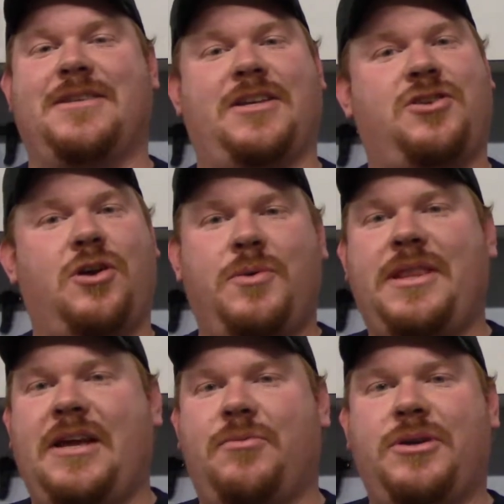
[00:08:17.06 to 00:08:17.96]
started with
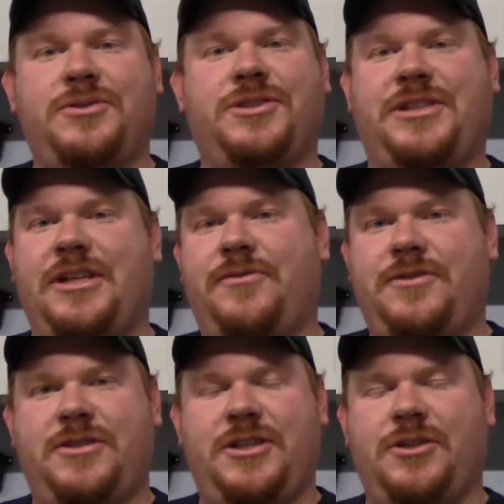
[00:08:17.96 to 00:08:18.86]
that real stiff
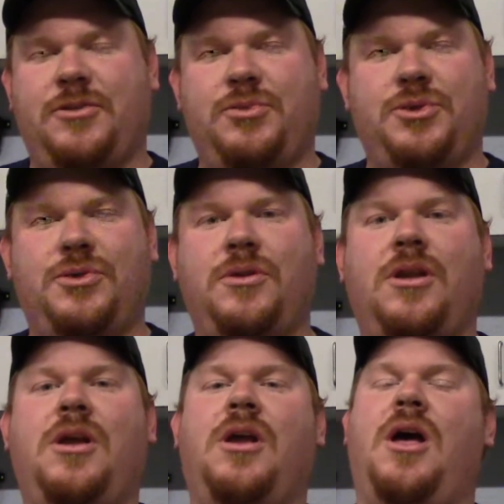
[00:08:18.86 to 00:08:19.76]
steel wool,
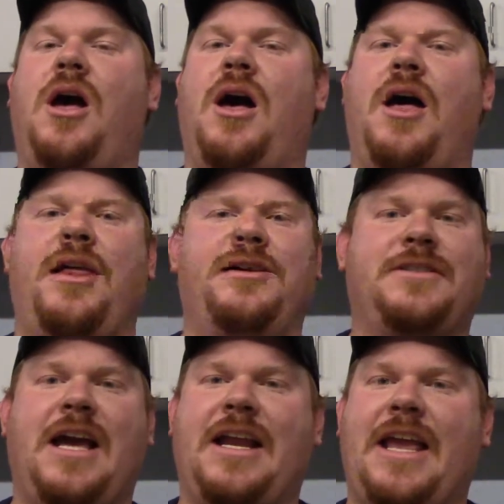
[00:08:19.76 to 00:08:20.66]
and
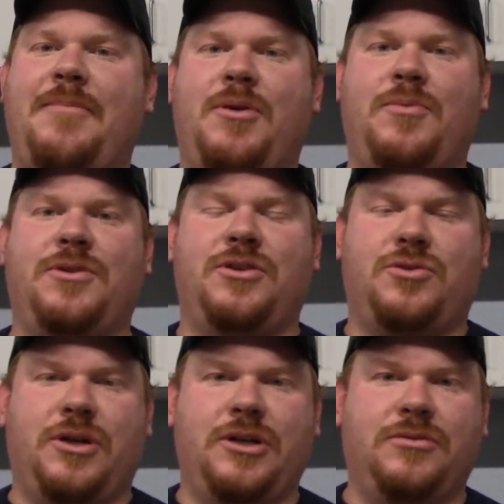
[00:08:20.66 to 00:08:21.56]
just kind of came in with the
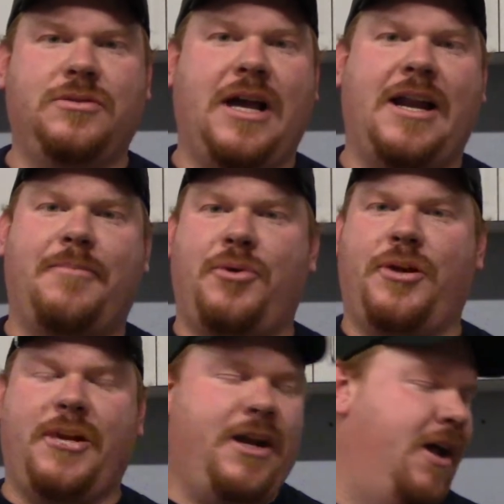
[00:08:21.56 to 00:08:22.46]
drill, kind of
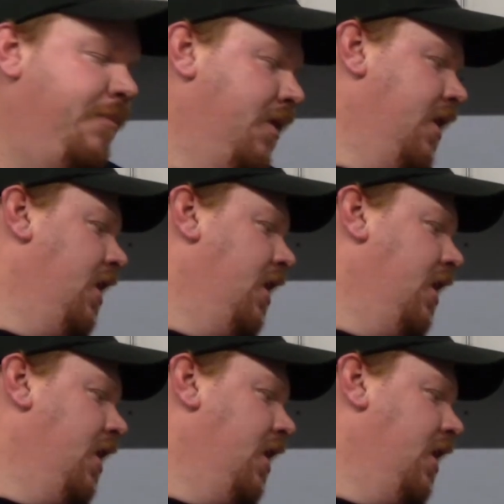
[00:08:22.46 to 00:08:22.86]
prettied it up.